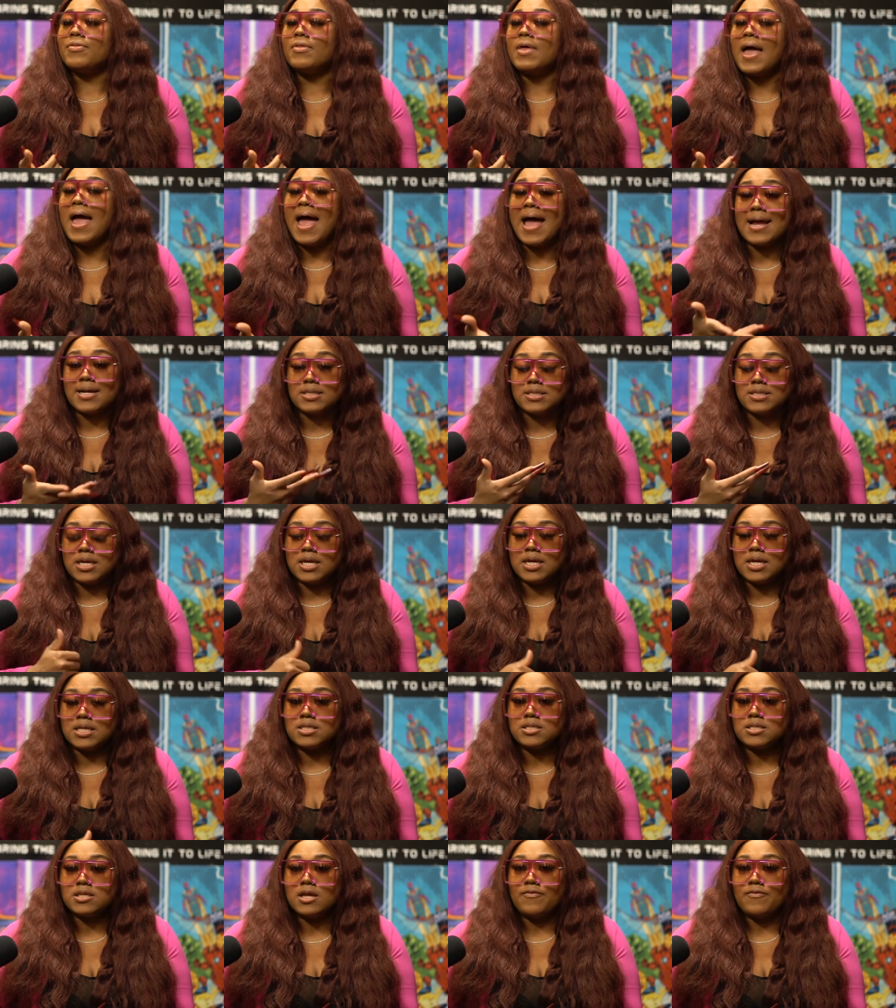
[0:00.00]
acting
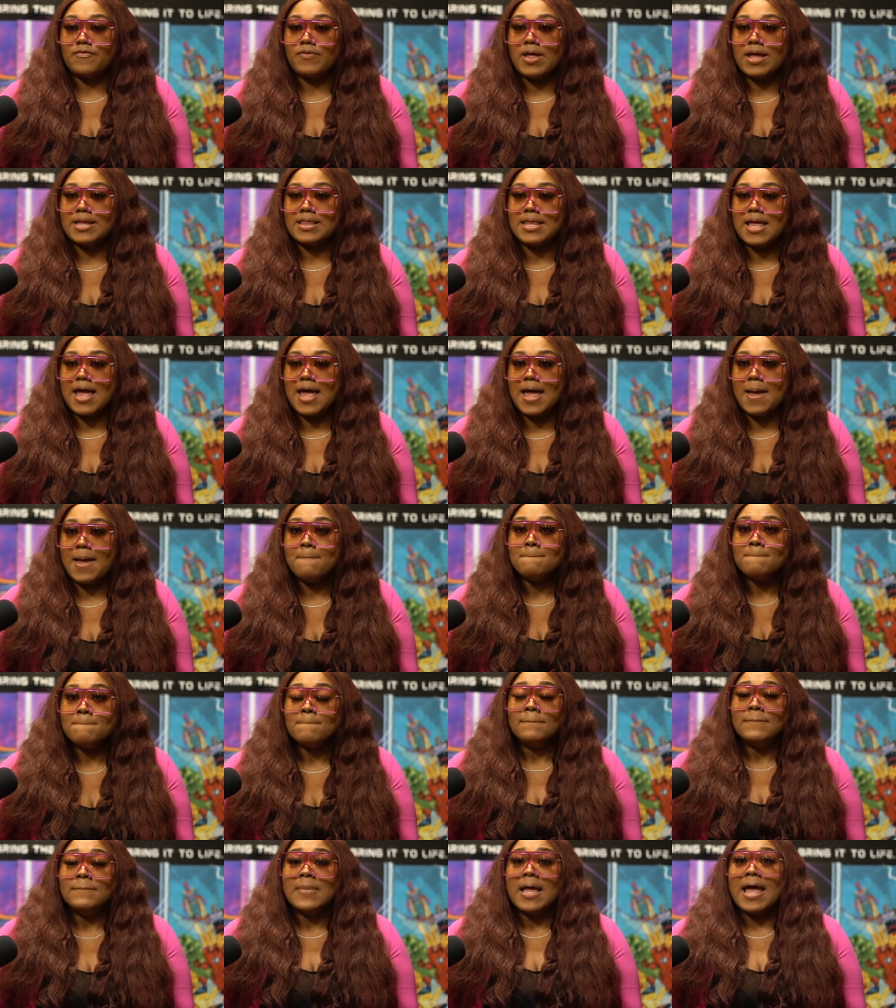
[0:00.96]
and stuff like that.
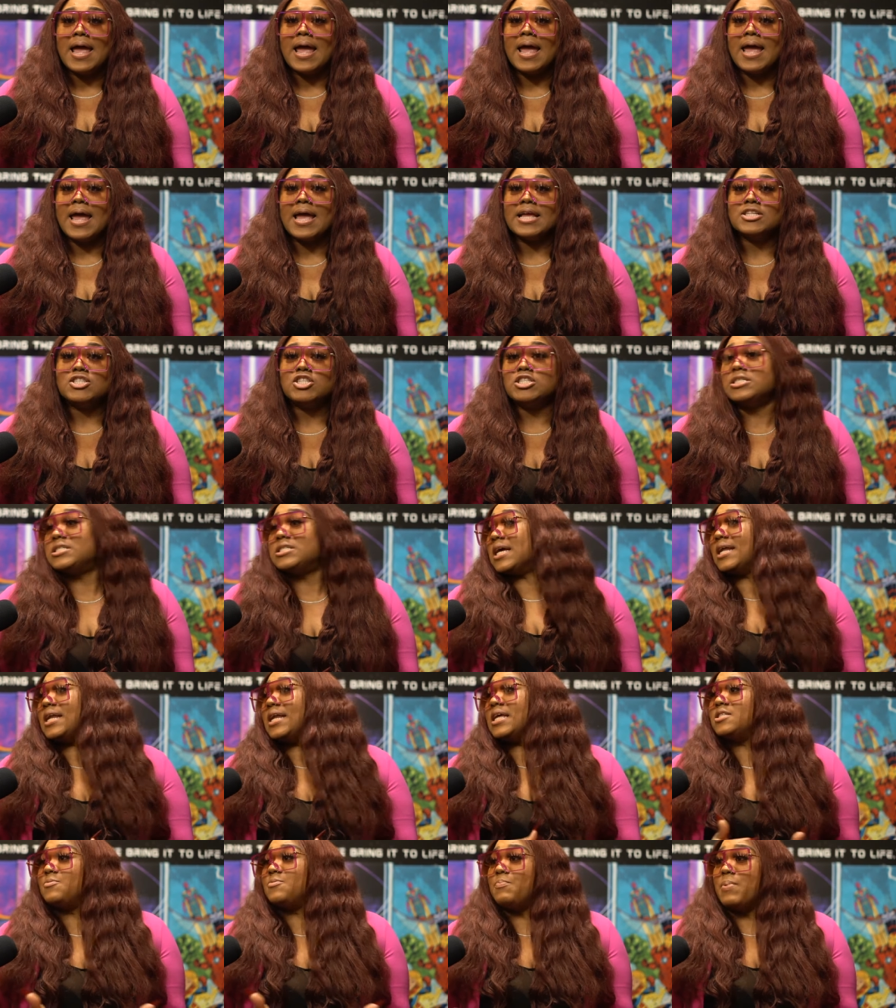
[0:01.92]
And she
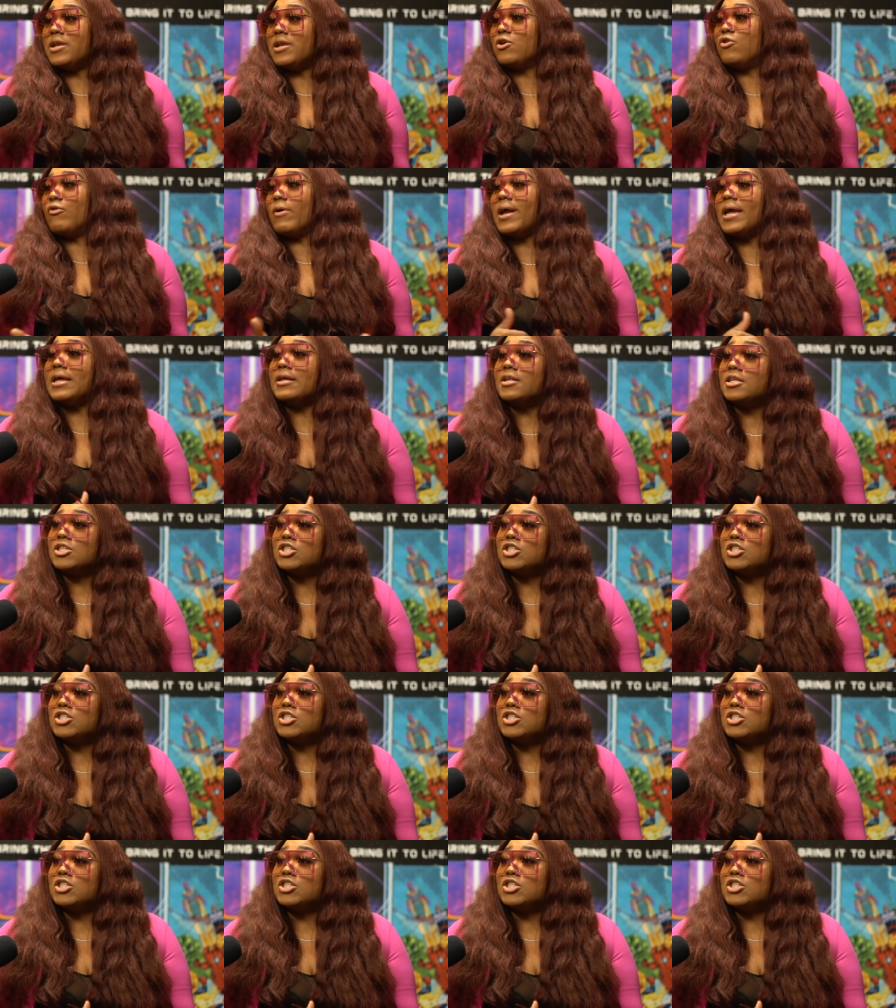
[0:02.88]
said it's been great.